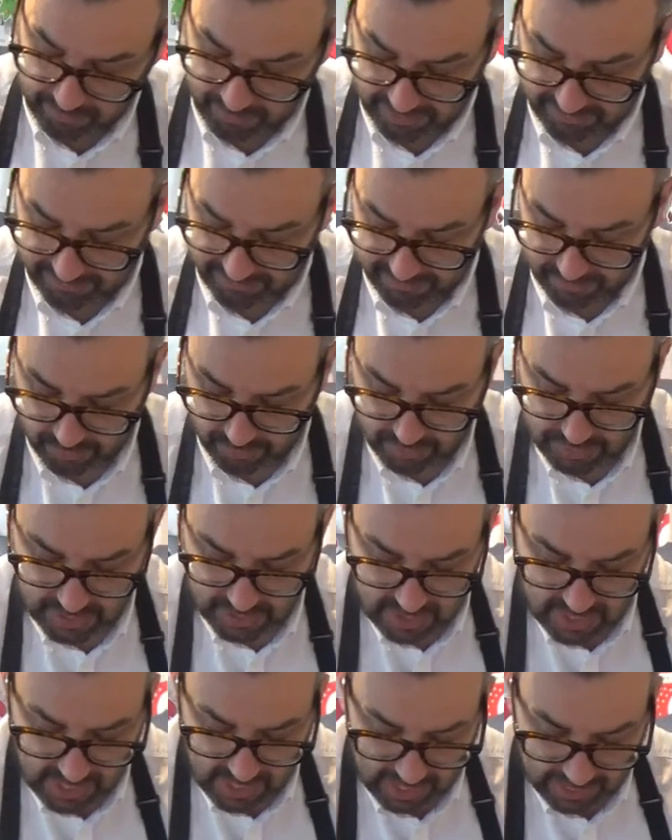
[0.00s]
my food,
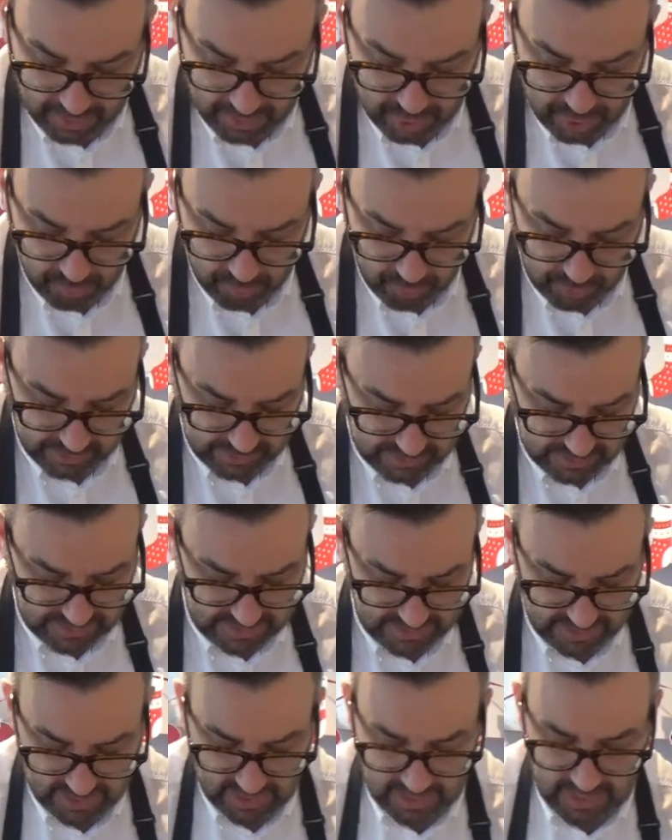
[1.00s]
and you can
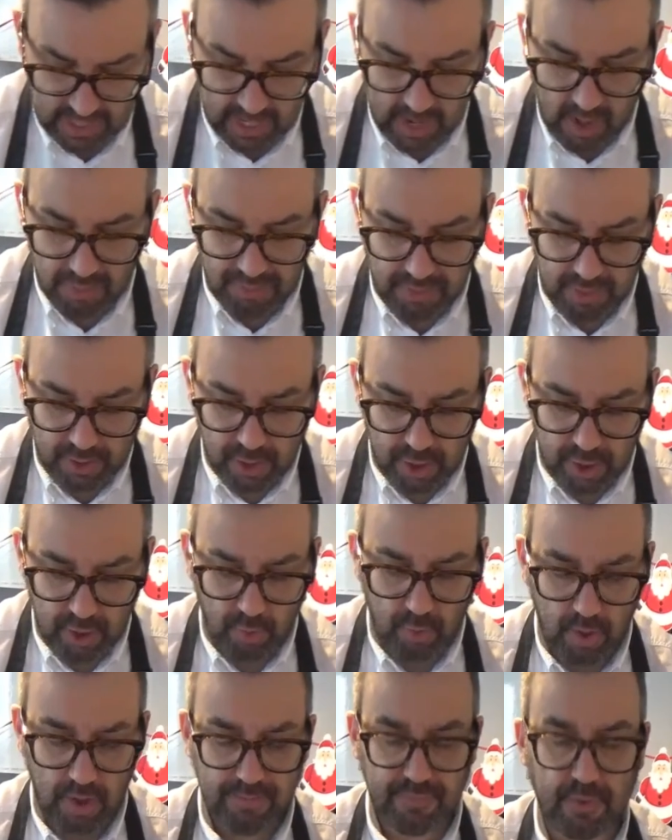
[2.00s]
see that you
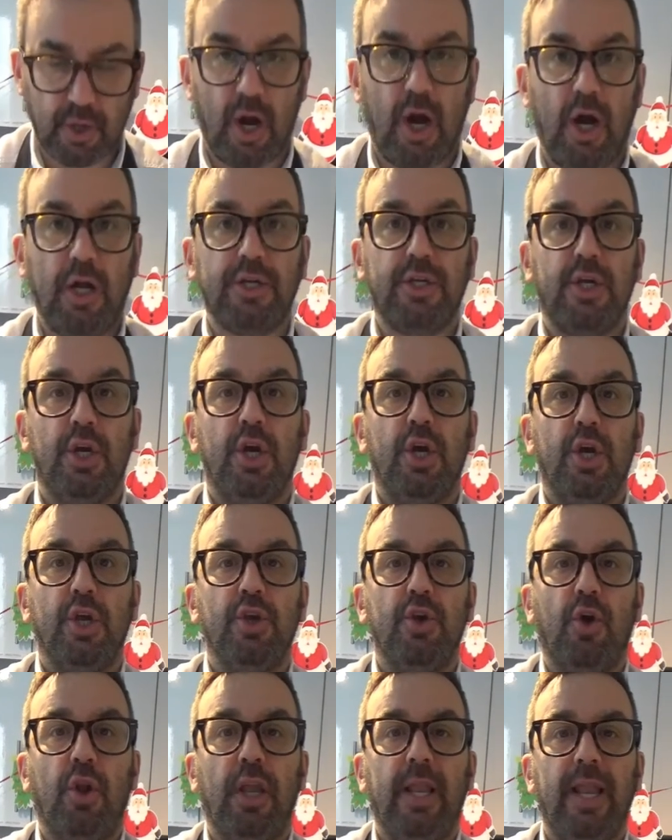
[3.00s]
have got
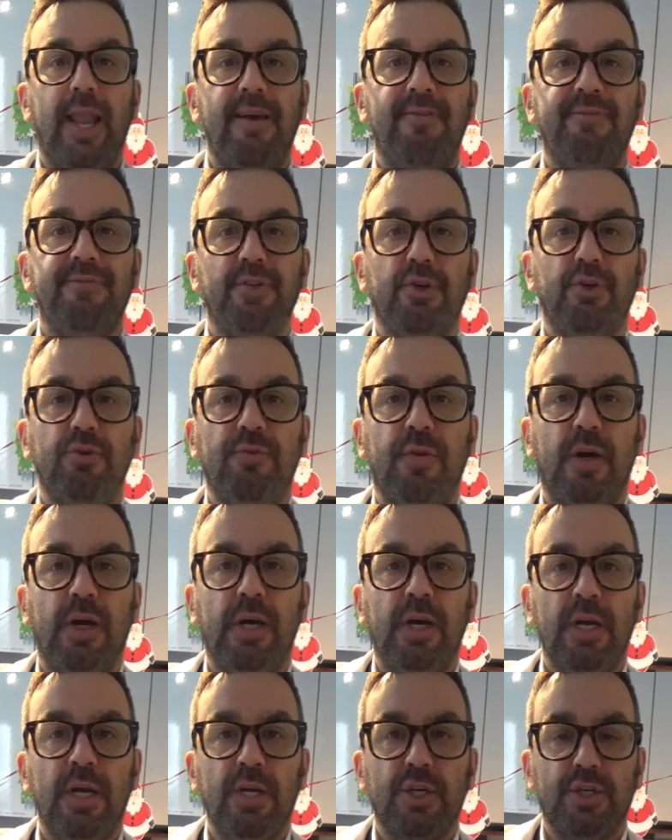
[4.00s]
your leftover
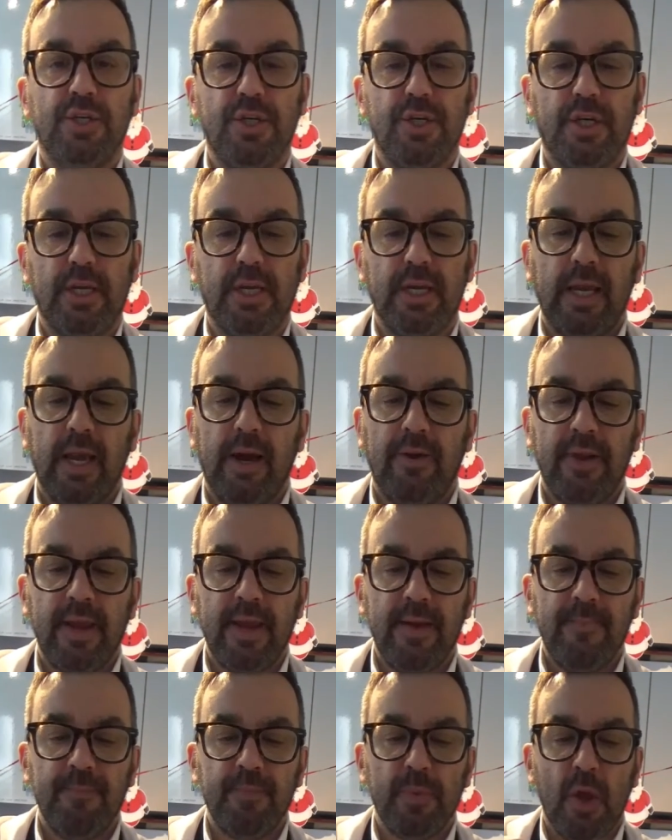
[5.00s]
turkey curry
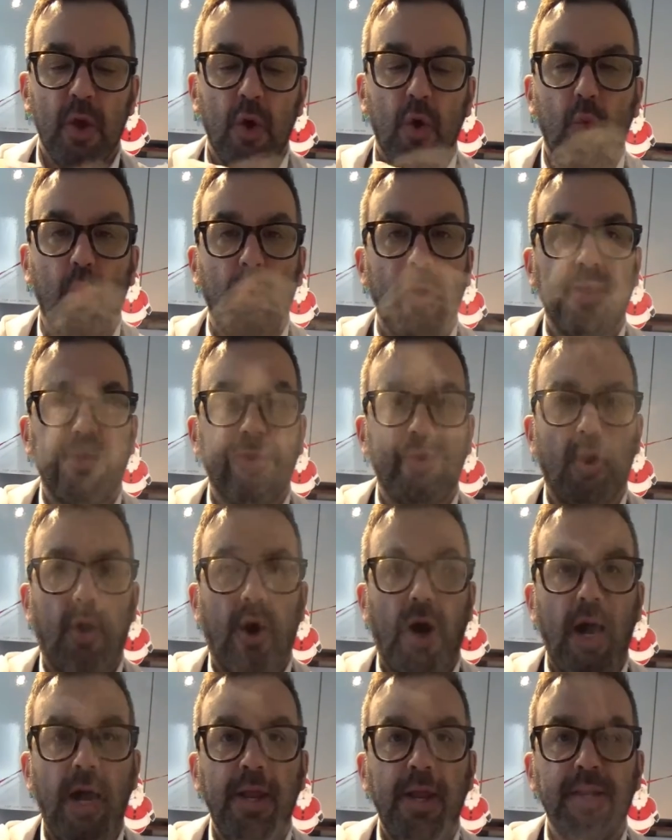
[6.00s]
with your
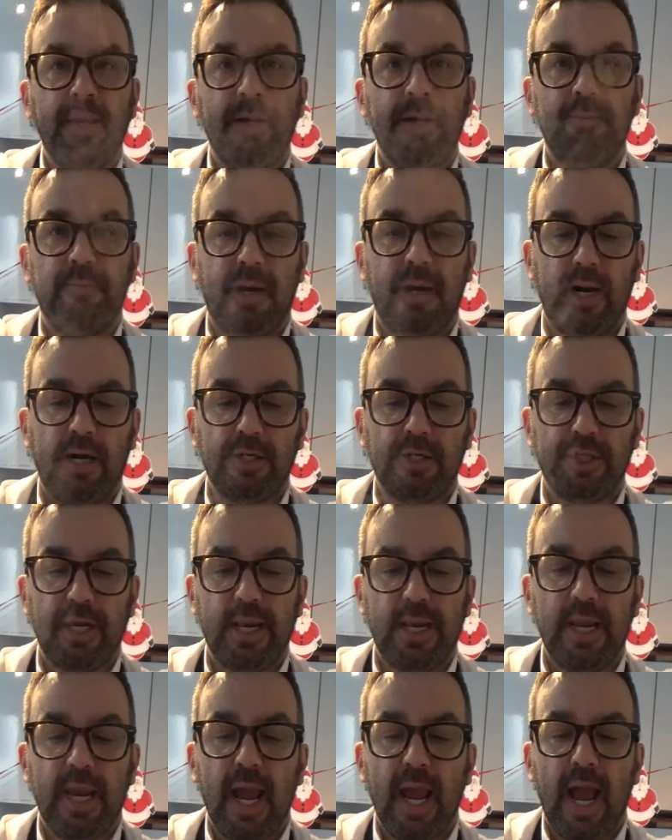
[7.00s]
onion bhaji